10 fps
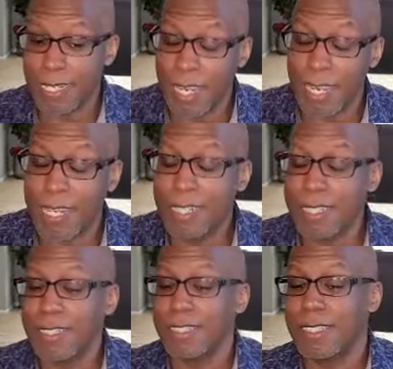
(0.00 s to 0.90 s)
his
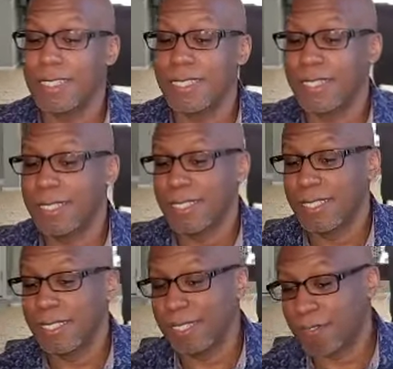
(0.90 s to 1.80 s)
eyes,
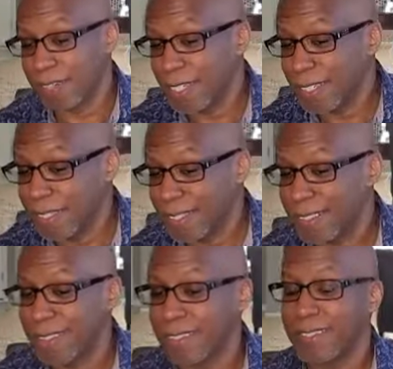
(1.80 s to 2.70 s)
his feet
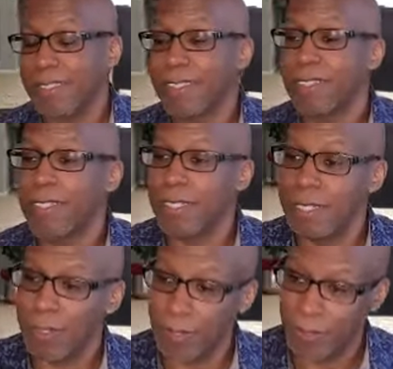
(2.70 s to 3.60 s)
yep. in
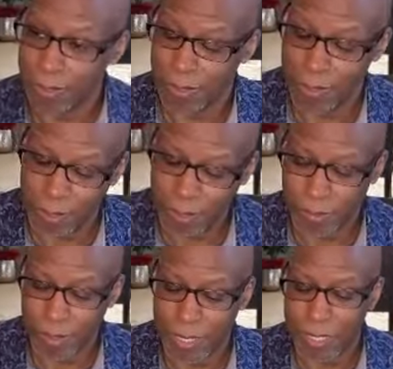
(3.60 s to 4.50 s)
the earth,
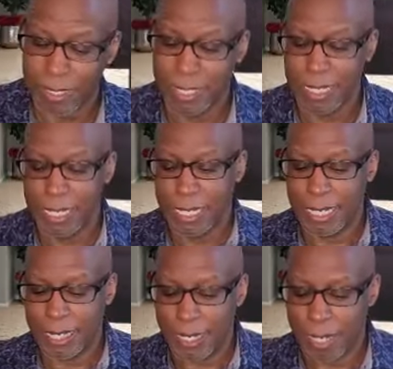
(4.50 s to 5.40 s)
right?
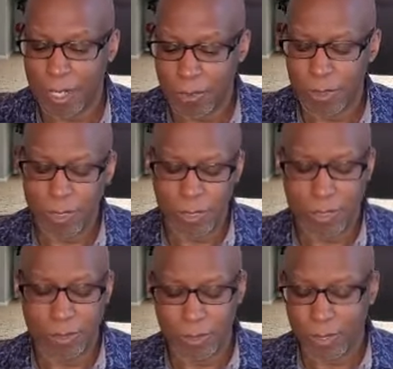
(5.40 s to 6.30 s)
And God wants
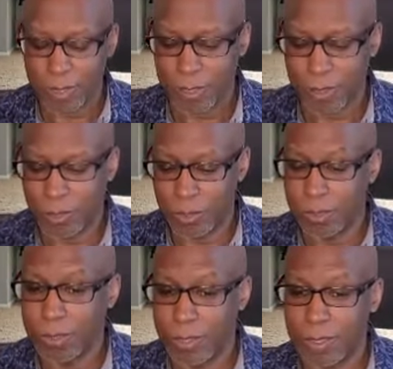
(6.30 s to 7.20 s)
to, uh, you know,
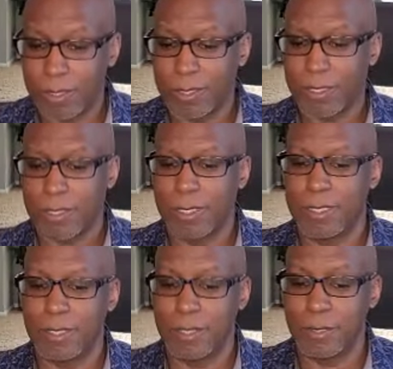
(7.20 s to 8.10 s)
do good
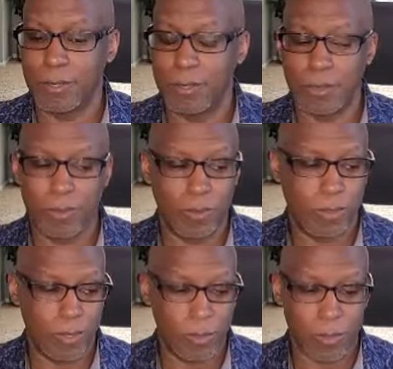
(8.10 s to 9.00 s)
to
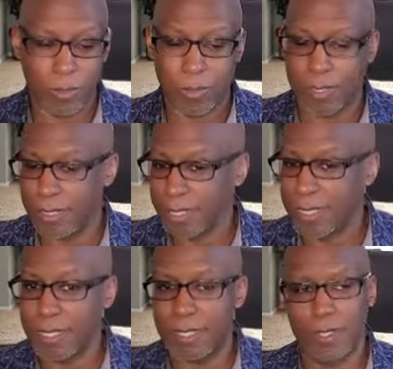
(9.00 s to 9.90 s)
those who are in
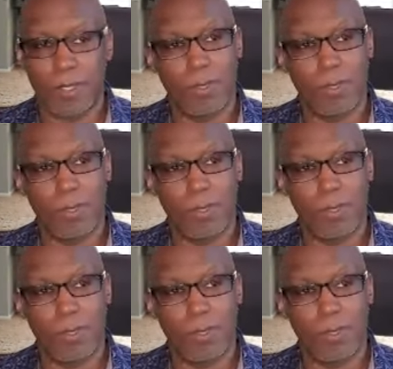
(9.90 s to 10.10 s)
need and